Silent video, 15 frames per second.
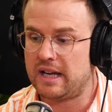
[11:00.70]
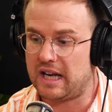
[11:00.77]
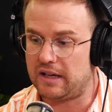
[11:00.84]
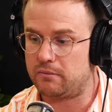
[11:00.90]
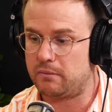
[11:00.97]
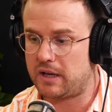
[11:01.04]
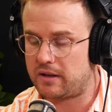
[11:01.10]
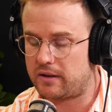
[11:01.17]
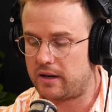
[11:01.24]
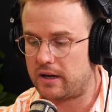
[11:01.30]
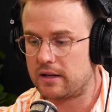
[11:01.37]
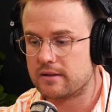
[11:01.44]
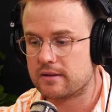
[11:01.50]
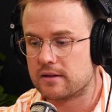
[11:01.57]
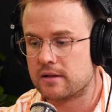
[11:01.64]
even better than
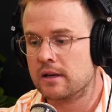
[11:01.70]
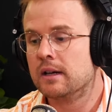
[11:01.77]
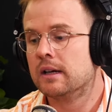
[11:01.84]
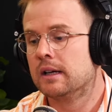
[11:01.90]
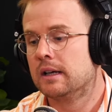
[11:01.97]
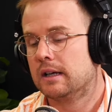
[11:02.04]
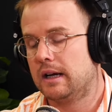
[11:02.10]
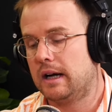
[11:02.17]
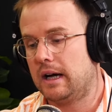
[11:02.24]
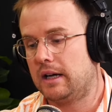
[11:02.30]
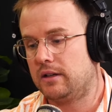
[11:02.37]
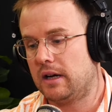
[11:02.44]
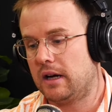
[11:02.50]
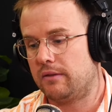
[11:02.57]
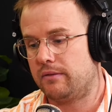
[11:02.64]
us. Uh,
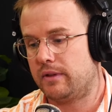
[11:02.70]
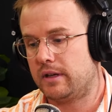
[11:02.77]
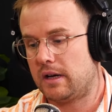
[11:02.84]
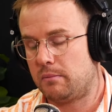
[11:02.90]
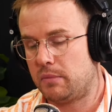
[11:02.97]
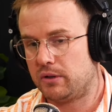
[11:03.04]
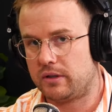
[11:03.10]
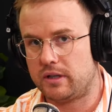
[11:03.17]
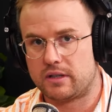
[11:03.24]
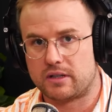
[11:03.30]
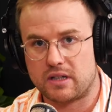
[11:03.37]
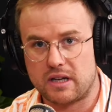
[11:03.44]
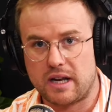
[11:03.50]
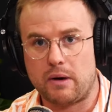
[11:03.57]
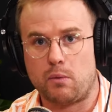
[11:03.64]
you have the ability
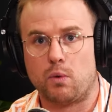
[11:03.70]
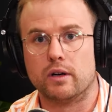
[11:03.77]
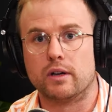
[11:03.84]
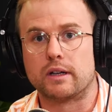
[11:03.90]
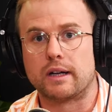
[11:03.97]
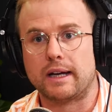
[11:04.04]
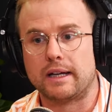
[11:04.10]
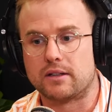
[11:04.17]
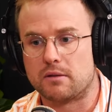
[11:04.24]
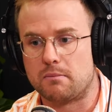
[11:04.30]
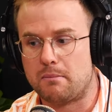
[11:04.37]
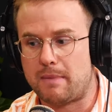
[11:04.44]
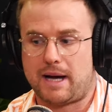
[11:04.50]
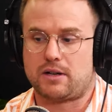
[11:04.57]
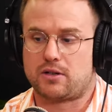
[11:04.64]
to network and to
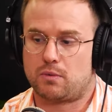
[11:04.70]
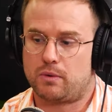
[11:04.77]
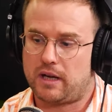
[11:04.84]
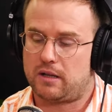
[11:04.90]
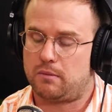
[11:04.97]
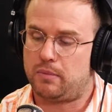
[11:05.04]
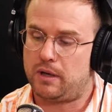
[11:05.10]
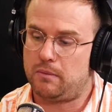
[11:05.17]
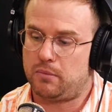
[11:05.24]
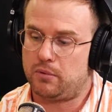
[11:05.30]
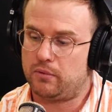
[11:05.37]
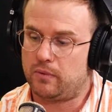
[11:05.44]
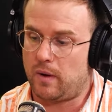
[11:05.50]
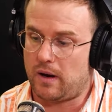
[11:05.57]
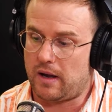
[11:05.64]
match with other
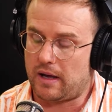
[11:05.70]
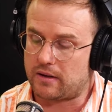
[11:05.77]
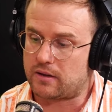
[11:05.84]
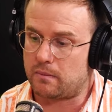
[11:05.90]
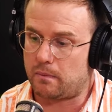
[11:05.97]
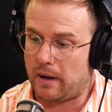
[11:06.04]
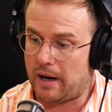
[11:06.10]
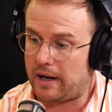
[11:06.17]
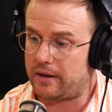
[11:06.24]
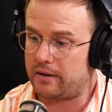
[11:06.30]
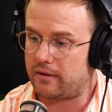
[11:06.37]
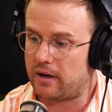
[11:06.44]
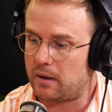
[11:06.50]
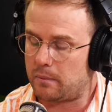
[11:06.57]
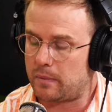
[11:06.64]
people and, and to
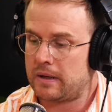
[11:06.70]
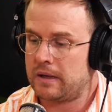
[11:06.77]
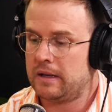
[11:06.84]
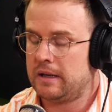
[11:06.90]
partner up